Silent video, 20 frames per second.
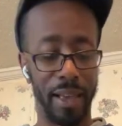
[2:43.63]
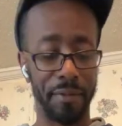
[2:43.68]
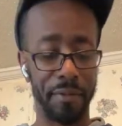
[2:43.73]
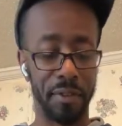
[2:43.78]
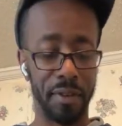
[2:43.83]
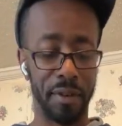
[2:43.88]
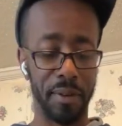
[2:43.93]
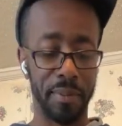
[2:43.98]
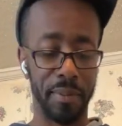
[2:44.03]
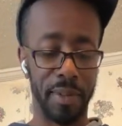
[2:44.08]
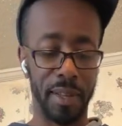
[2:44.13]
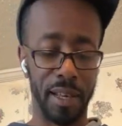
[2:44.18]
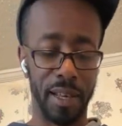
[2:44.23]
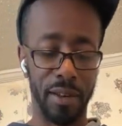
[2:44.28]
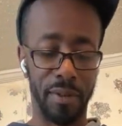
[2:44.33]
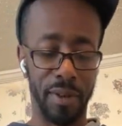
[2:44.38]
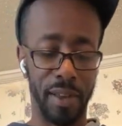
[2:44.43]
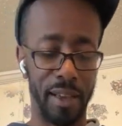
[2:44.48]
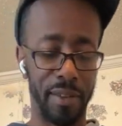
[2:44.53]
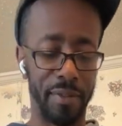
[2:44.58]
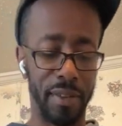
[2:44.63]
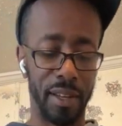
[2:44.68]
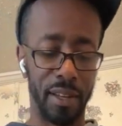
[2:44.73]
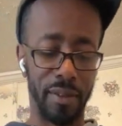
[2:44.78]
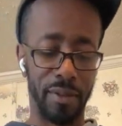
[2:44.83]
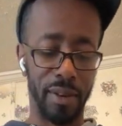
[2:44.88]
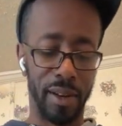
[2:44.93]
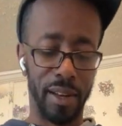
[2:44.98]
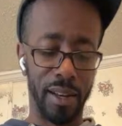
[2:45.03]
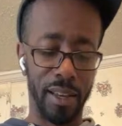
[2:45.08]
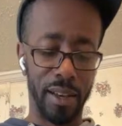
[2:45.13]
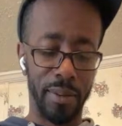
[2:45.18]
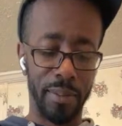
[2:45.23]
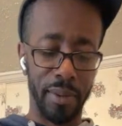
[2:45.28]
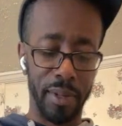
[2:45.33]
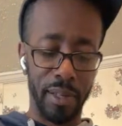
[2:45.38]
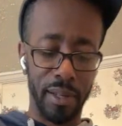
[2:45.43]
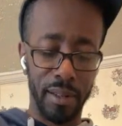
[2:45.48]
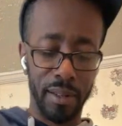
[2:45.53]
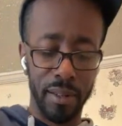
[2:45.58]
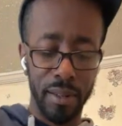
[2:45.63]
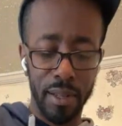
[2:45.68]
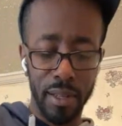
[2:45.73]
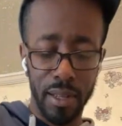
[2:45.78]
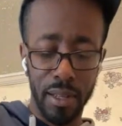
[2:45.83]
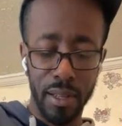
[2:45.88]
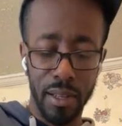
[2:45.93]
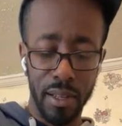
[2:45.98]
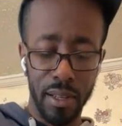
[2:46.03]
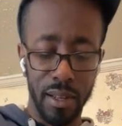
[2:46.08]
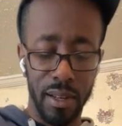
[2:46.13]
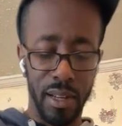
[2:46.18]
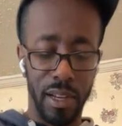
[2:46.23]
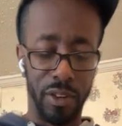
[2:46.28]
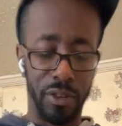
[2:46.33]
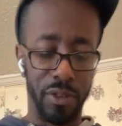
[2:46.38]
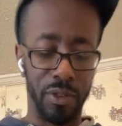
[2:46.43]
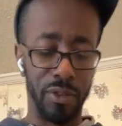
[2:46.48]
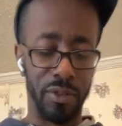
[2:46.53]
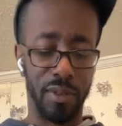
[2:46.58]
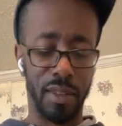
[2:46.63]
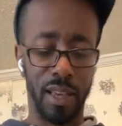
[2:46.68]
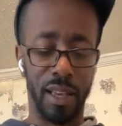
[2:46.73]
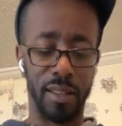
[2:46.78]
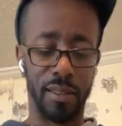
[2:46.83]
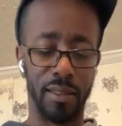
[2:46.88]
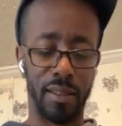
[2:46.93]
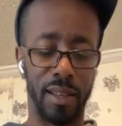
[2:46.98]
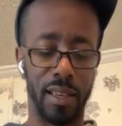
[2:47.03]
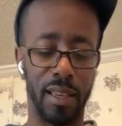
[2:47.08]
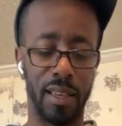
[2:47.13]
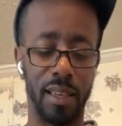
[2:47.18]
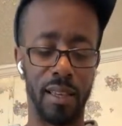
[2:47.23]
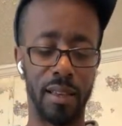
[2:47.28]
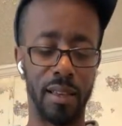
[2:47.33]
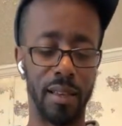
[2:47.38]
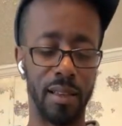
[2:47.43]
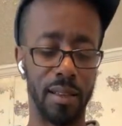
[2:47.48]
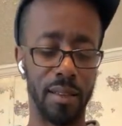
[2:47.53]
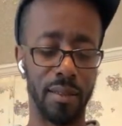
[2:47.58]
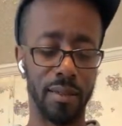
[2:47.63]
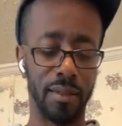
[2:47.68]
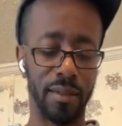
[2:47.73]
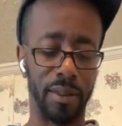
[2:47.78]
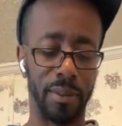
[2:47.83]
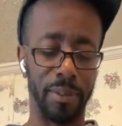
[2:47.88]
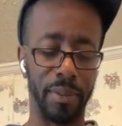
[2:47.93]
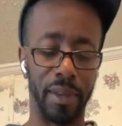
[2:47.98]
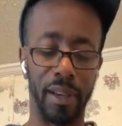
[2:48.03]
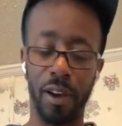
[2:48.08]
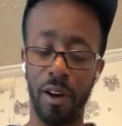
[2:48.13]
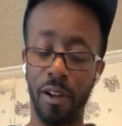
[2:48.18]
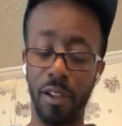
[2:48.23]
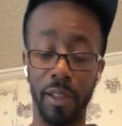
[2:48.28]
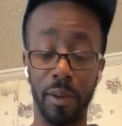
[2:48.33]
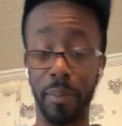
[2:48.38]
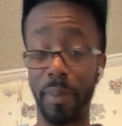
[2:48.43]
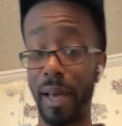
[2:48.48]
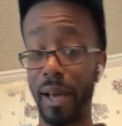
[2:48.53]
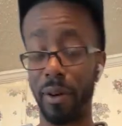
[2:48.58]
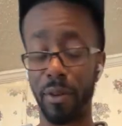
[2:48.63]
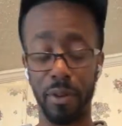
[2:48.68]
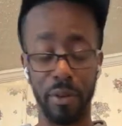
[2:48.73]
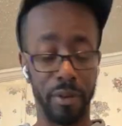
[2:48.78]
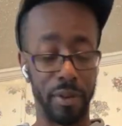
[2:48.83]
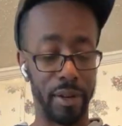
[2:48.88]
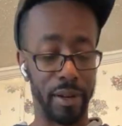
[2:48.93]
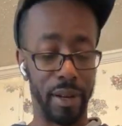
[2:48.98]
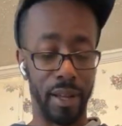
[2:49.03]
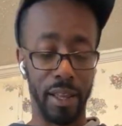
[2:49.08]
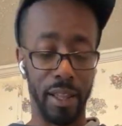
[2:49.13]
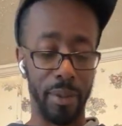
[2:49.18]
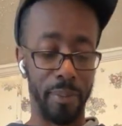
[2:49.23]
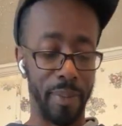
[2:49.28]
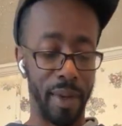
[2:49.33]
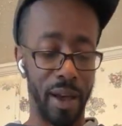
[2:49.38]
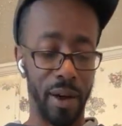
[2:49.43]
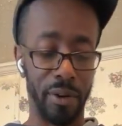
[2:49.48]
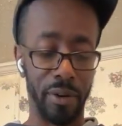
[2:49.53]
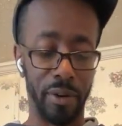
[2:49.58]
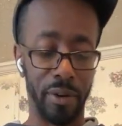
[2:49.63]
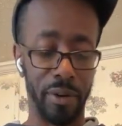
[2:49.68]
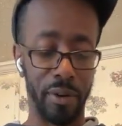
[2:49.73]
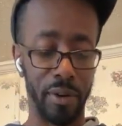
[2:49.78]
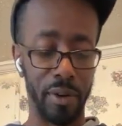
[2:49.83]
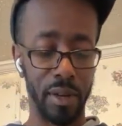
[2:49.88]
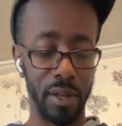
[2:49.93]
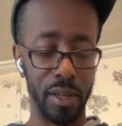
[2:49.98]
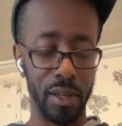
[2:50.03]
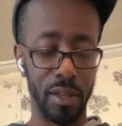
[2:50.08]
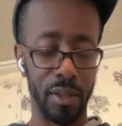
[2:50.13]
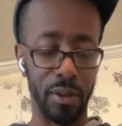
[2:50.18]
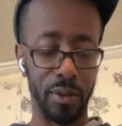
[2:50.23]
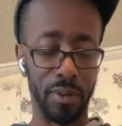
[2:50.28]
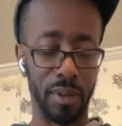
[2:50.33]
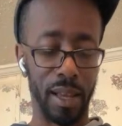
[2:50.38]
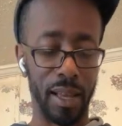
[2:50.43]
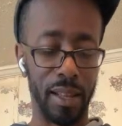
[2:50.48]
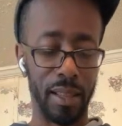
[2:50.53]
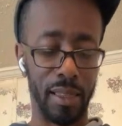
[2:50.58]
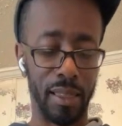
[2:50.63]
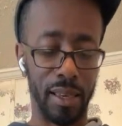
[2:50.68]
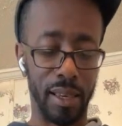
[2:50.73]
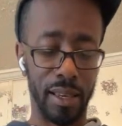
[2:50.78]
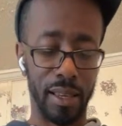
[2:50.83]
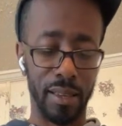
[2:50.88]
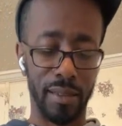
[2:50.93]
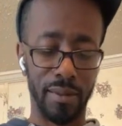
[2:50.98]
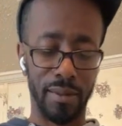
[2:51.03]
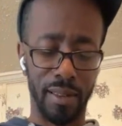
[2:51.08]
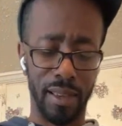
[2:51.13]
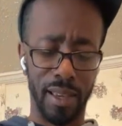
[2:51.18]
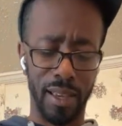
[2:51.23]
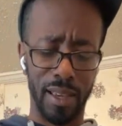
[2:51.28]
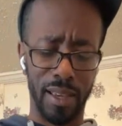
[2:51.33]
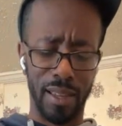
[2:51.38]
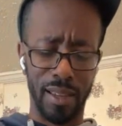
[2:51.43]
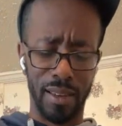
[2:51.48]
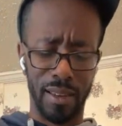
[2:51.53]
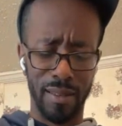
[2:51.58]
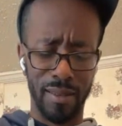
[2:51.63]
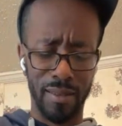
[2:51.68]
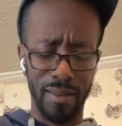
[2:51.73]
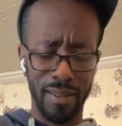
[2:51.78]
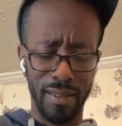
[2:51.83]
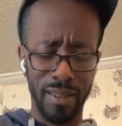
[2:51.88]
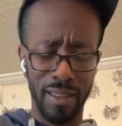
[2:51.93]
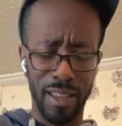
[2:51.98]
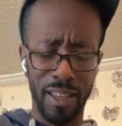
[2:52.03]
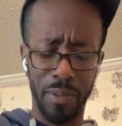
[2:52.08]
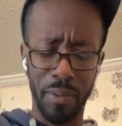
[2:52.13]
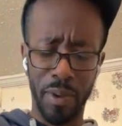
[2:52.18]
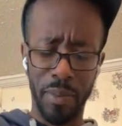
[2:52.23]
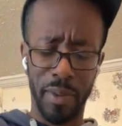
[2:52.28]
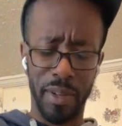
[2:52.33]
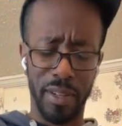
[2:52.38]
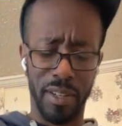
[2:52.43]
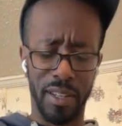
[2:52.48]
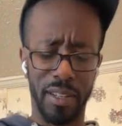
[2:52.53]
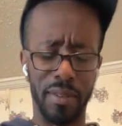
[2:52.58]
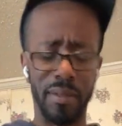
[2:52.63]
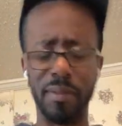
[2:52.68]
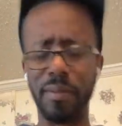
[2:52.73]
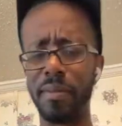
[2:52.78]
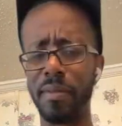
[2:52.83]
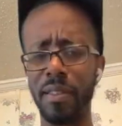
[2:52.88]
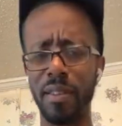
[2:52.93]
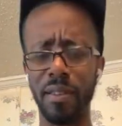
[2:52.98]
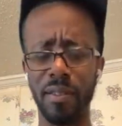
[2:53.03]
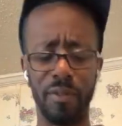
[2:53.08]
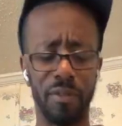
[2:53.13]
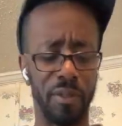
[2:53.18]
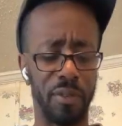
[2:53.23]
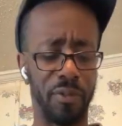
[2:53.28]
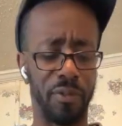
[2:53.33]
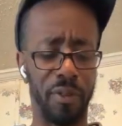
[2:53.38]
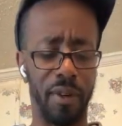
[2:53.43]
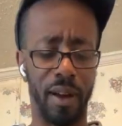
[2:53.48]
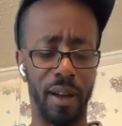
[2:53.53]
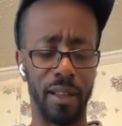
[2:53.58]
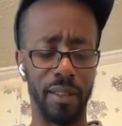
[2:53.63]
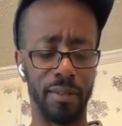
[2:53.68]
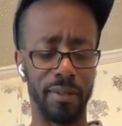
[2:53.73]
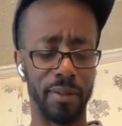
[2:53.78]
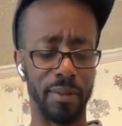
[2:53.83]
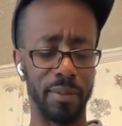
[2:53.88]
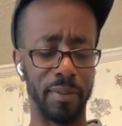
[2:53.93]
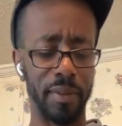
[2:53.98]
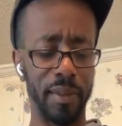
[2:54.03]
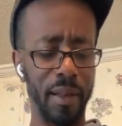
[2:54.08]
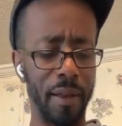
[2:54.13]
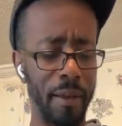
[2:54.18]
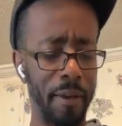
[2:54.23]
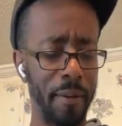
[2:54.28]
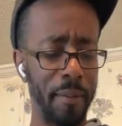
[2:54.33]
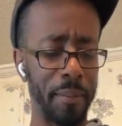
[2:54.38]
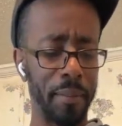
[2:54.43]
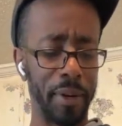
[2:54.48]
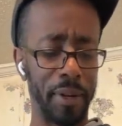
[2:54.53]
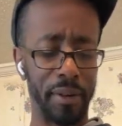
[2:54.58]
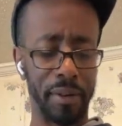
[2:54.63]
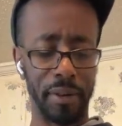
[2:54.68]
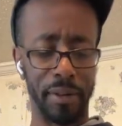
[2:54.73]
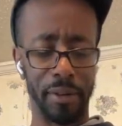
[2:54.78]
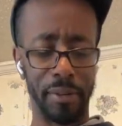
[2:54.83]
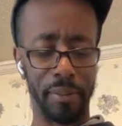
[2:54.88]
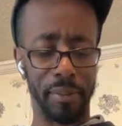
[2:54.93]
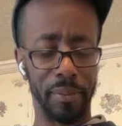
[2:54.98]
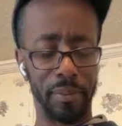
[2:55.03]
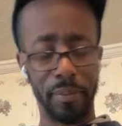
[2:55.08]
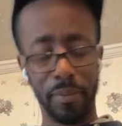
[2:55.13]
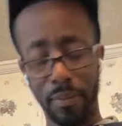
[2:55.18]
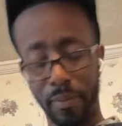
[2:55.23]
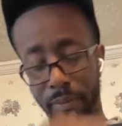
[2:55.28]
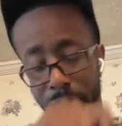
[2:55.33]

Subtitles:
Ginger if I have some, but I don't have any right now, but I'm not going to use that today. Some garlic powder and onion powder, those kind of things, and pretty much it for fries.